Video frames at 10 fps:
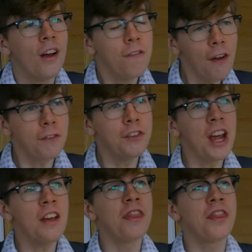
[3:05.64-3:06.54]

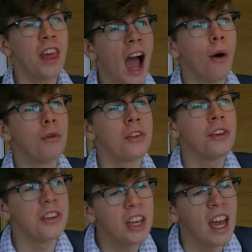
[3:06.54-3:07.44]

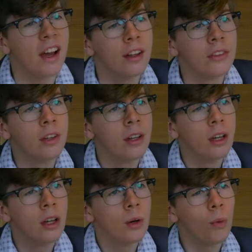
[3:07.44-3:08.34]
15,000 years?
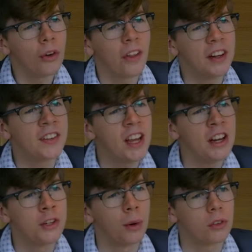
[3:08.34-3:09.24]
What do they
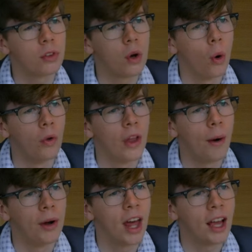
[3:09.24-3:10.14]
teach you at school
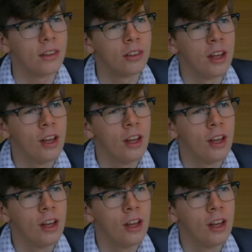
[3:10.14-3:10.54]
nowadays?